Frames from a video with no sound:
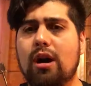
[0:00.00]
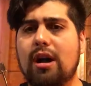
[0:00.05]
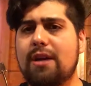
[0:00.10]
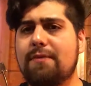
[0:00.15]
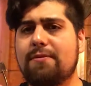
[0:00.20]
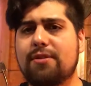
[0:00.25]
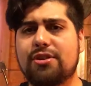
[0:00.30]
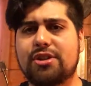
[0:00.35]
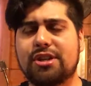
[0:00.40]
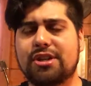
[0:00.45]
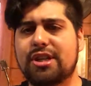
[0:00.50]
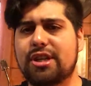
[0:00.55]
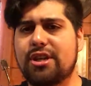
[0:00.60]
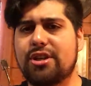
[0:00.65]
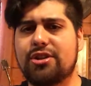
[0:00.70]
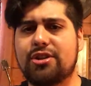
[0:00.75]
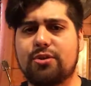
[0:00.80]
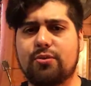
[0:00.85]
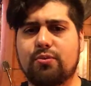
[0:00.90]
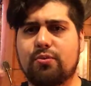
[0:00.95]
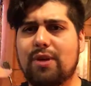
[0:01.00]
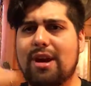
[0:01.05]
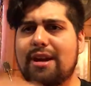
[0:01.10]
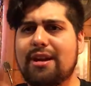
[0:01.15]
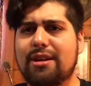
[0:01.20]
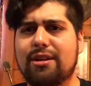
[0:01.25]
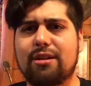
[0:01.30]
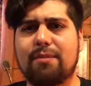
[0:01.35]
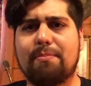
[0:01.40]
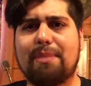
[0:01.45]
if you're just gonna do
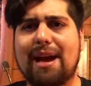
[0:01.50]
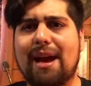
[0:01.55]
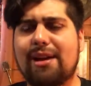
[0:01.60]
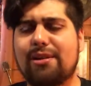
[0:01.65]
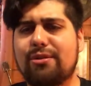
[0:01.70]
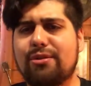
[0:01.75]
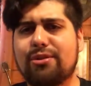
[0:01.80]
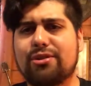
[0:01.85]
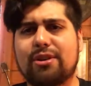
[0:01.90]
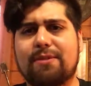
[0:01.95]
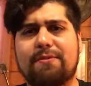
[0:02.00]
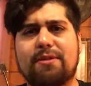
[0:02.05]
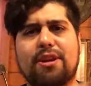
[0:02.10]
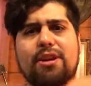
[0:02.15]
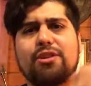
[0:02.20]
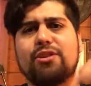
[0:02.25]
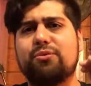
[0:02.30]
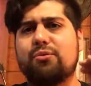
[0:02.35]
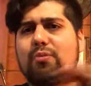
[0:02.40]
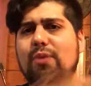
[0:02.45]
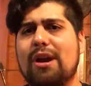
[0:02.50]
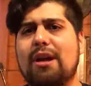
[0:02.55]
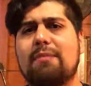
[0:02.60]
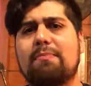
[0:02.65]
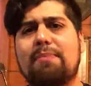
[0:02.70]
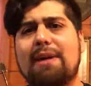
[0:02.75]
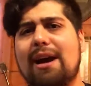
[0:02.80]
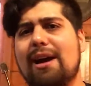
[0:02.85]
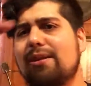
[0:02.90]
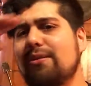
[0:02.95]
regular battles, or if you're gonna do
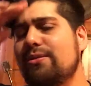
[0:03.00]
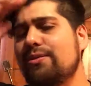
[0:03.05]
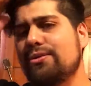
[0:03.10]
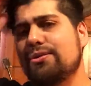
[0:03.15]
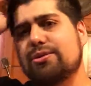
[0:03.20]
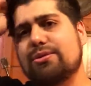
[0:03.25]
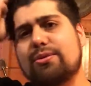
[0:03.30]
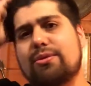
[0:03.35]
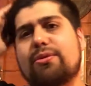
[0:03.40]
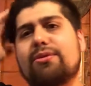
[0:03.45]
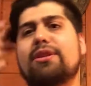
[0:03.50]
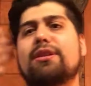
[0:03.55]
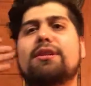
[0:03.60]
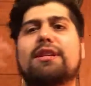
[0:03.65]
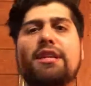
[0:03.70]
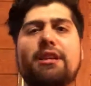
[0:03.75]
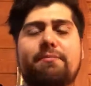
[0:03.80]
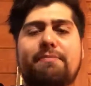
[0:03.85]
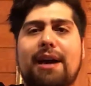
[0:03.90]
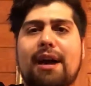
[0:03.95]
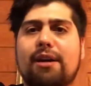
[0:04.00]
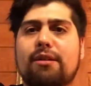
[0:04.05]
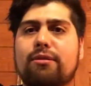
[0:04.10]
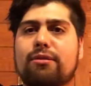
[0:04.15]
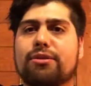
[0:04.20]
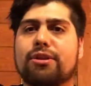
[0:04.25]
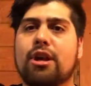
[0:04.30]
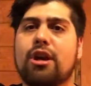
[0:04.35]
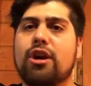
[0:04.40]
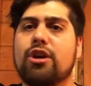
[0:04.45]
ranked battles or the league
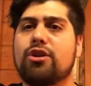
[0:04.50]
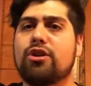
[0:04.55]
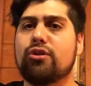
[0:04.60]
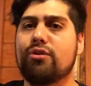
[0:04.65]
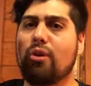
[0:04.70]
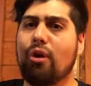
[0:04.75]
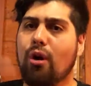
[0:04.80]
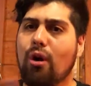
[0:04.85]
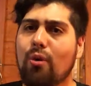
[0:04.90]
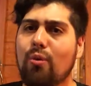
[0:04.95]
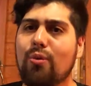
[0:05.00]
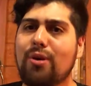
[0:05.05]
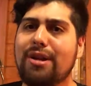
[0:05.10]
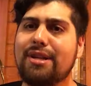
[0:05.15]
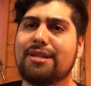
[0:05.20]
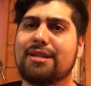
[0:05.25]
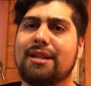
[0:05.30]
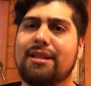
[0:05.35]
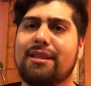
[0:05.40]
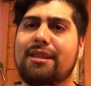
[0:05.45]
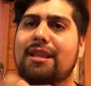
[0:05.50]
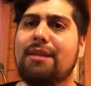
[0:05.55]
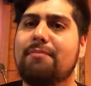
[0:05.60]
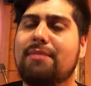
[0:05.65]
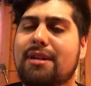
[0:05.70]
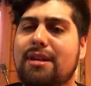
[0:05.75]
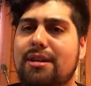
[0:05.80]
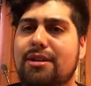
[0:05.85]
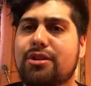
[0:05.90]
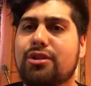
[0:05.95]
battles, you're always
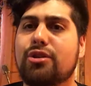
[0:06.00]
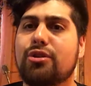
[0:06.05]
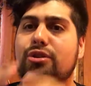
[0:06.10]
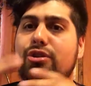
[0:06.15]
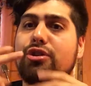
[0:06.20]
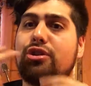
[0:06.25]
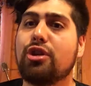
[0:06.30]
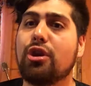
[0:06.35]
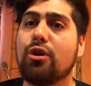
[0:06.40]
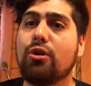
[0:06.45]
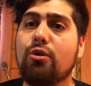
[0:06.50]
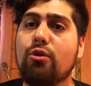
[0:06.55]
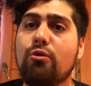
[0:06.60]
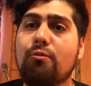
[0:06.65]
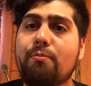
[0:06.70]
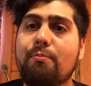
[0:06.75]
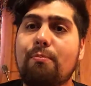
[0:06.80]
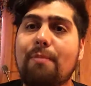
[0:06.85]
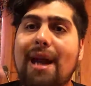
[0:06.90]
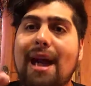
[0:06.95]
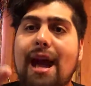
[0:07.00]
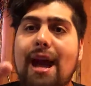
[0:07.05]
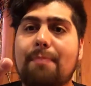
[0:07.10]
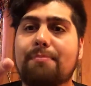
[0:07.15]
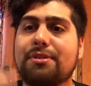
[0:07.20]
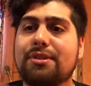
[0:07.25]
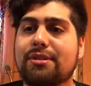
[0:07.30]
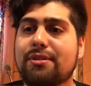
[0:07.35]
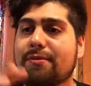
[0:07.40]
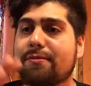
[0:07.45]
limited to 2
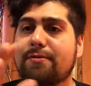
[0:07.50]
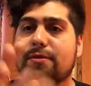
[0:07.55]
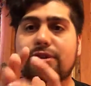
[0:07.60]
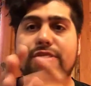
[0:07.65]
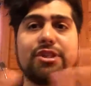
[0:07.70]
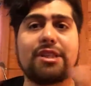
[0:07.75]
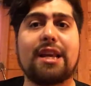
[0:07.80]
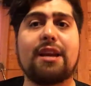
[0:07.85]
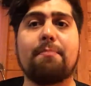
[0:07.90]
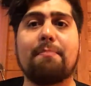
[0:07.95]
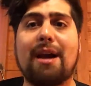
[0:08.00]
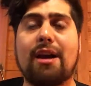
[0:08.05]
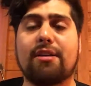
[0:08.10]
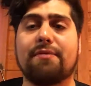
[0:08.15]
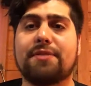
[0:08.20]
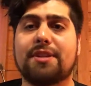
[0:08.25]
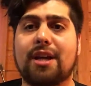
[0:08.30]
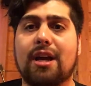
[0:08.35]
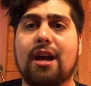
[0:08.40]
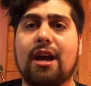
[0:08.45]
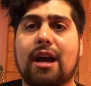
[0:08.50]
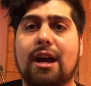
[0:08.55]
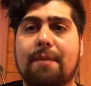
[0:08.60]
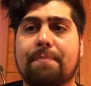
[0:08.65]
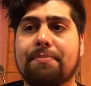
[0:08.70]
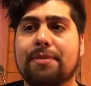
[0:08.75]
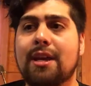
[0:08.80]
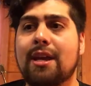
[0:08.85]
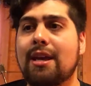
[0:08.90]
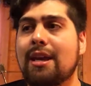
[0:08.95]
maps for a set amount of
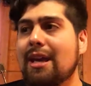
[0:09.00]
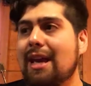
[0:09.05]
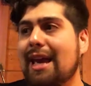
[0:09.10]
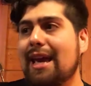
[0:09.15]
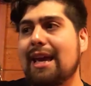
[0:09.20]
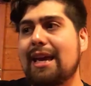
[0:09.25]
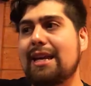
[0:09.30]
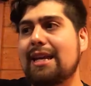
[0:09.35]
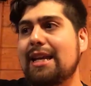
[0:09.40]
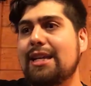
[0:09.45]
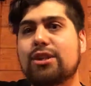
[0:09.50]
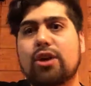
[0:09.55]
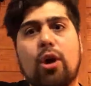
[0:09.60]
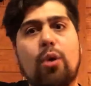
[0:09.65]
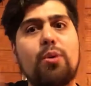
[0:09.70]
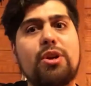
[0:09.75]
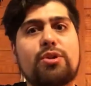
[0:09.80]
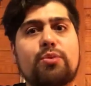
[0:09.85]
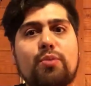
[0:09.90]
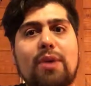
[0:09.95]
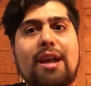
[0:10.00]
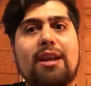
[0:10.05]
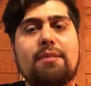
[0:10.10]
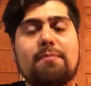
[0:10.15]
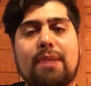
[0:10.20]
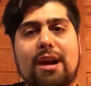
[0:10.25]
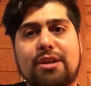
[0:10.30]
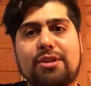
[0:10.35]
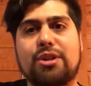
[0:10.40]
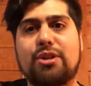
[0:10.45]
time. And it's always
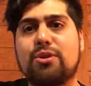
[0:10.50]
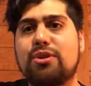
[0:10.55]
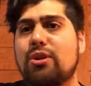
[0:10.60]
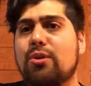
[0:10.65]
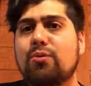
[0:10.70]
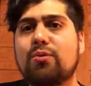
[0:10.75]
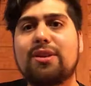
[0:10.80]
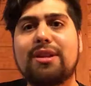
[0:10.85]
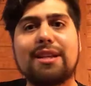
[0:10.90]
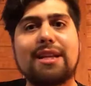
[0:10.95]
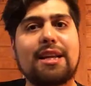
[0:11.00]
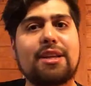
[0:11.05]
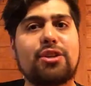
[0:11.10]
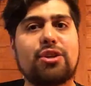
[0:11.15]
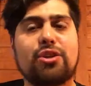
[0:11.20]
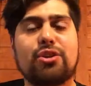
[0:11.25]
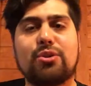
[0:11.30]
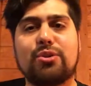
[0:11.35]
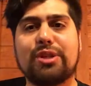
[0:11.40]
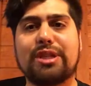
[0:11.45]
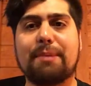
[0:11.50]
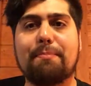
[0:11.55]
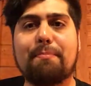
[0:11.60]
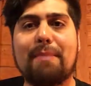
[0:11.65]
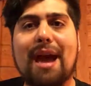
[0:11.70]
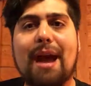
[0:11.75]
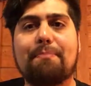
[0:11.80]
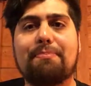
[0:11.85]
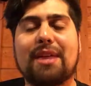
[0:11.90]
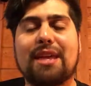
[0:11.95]
randomized, so you don't really get to choose the
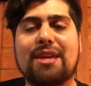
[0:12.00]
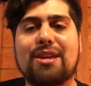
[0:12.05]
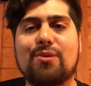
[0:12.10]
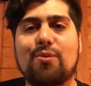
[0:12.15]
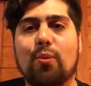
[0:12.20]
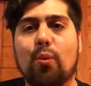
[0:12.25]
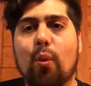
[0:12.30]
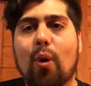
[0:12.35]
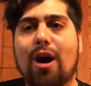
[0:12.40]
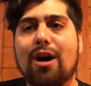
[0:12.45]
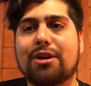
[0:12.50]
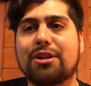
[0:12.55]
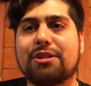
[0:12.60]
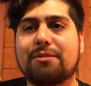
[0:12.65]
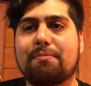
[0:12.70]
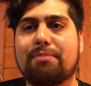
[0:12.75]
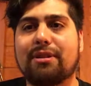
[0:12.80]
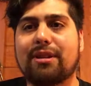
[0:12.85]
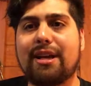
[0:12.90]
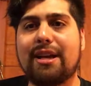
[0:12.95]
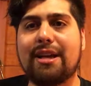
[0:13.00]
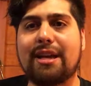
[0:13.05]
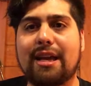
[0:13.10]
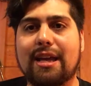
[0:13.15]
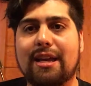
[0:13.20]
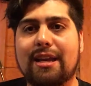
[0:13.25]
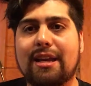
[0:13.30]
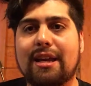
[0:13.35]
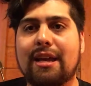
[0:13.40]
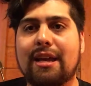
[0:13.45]
map that you want to play in.